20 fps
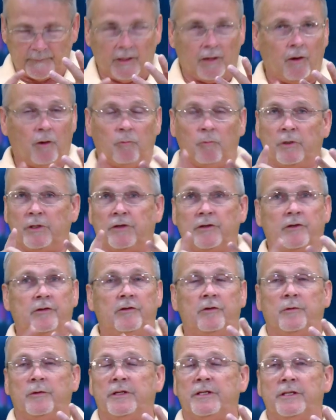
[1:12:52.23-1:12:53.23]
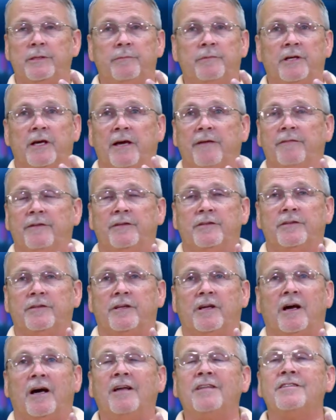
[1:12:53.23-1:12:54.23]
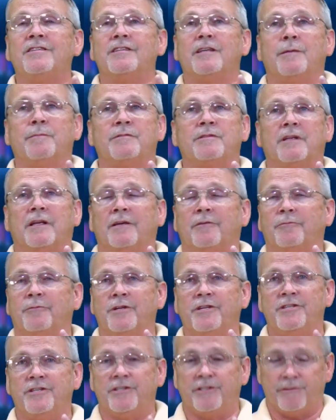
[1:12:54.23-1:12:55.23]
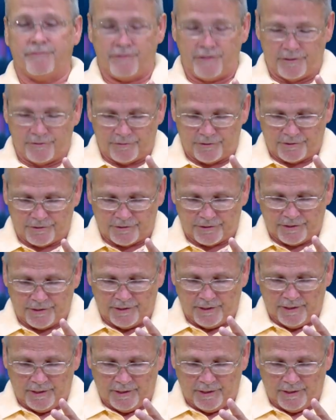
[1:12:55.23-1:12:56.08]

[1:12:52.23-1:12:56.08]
we could do a deep dive into concepts like regions of interest,